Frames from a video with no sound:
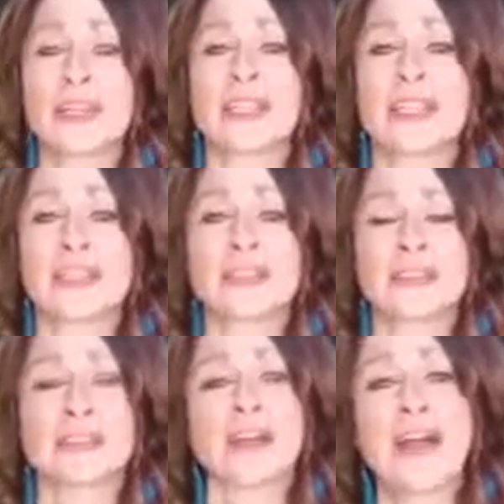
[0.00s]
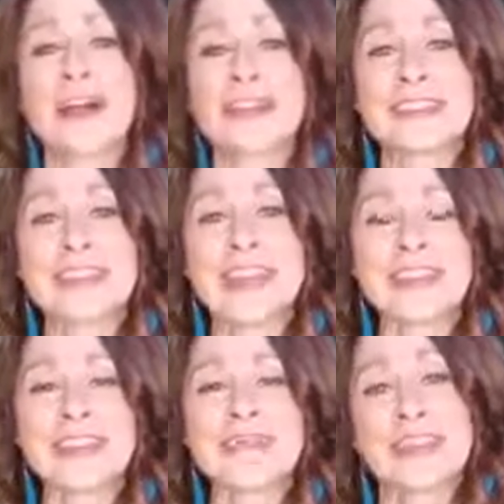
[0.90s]
And how does it get
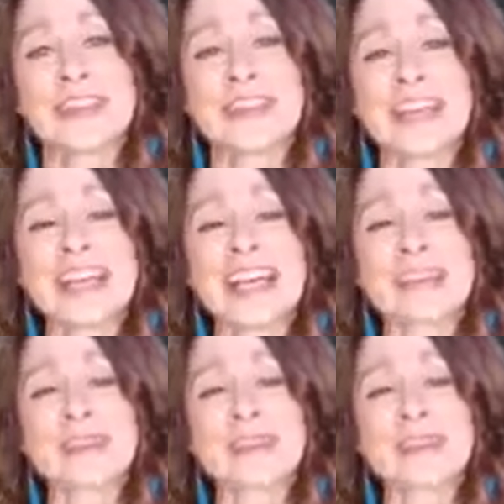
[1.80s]
any better than that?